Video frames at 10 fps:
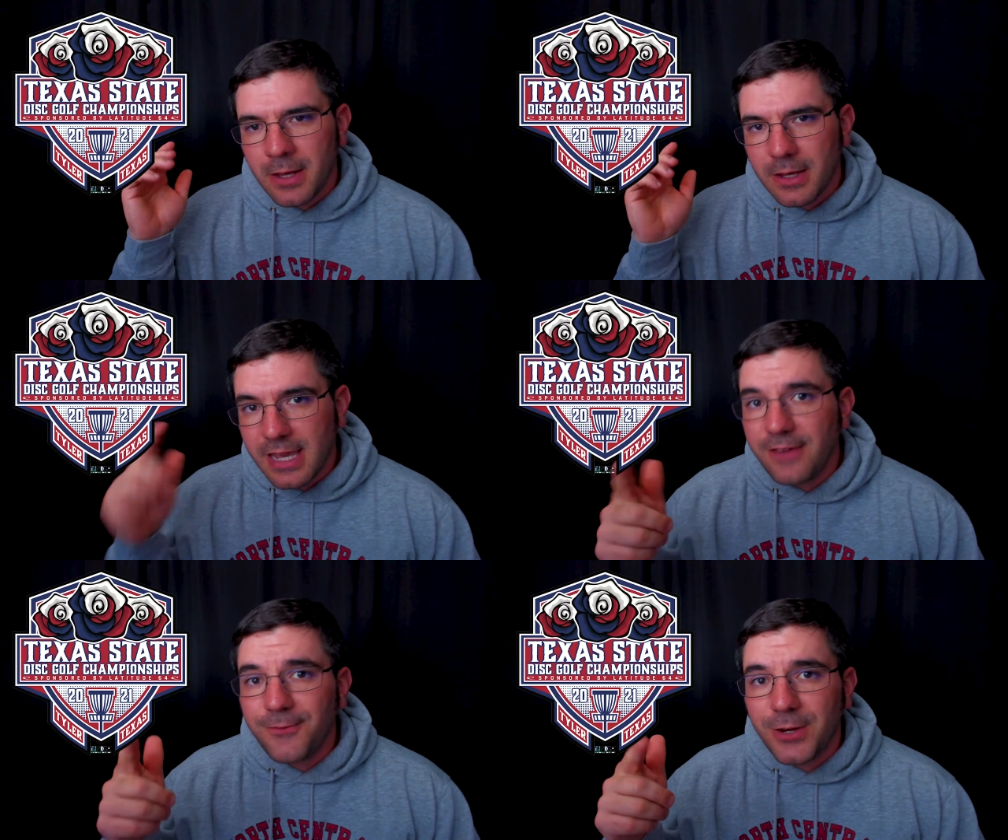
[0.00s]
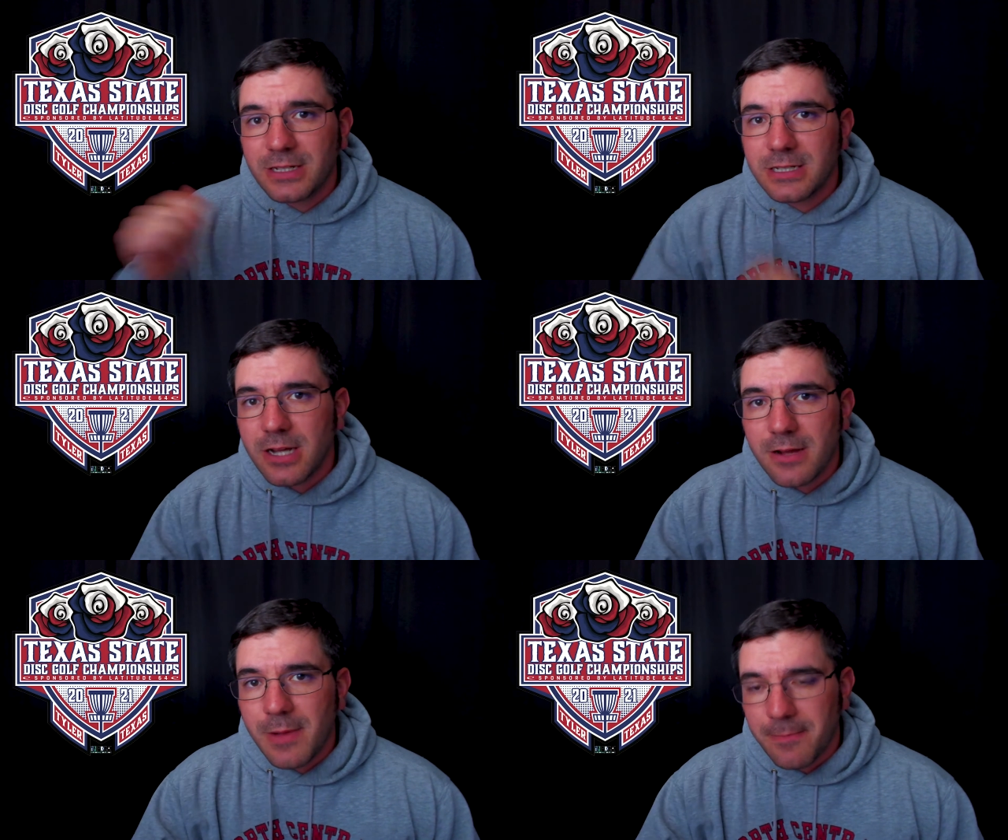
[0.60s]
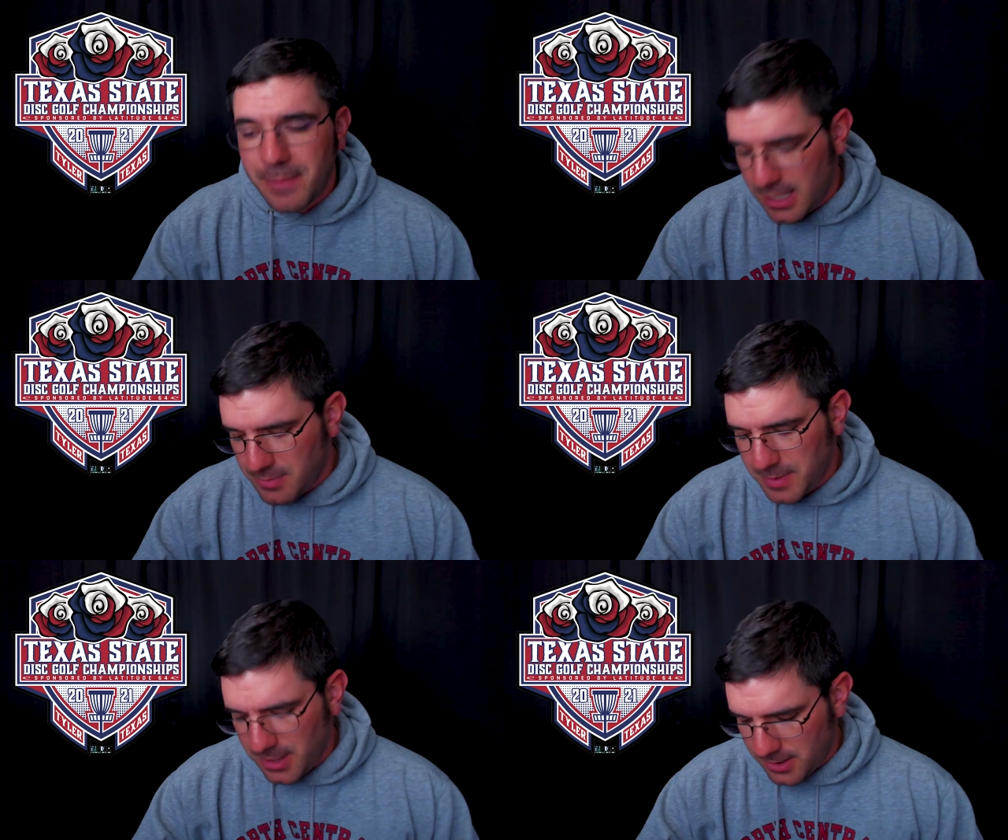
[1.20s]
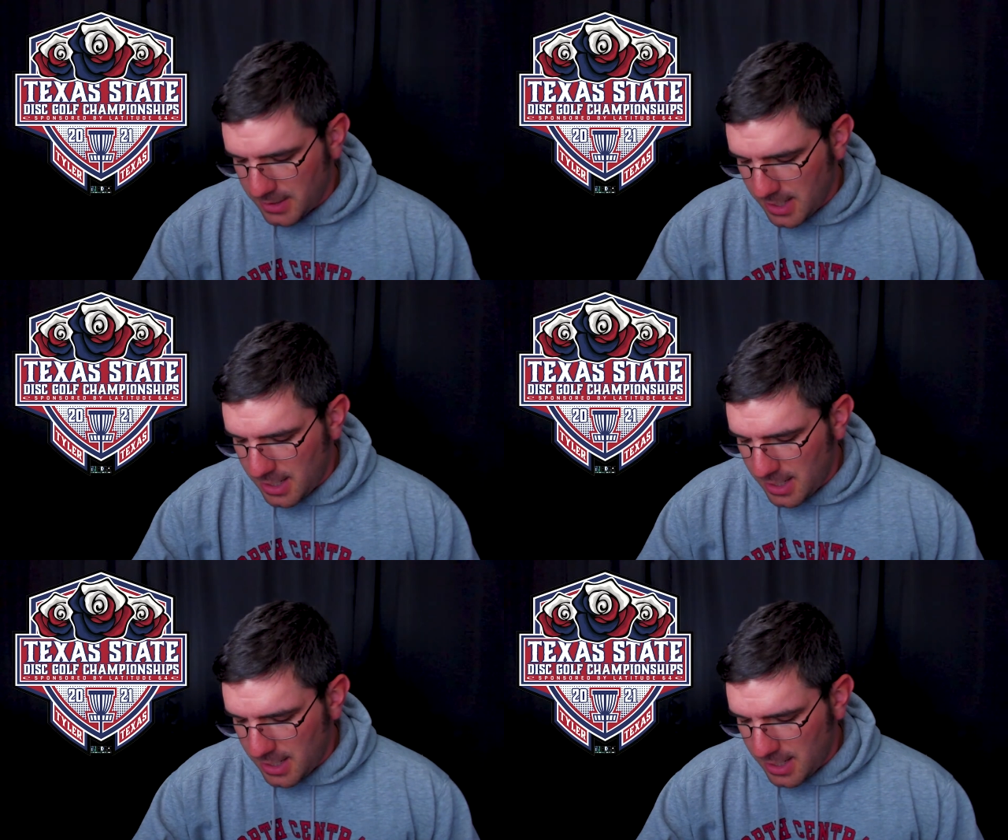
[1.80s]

Can't forget to talk about Paige Pierce.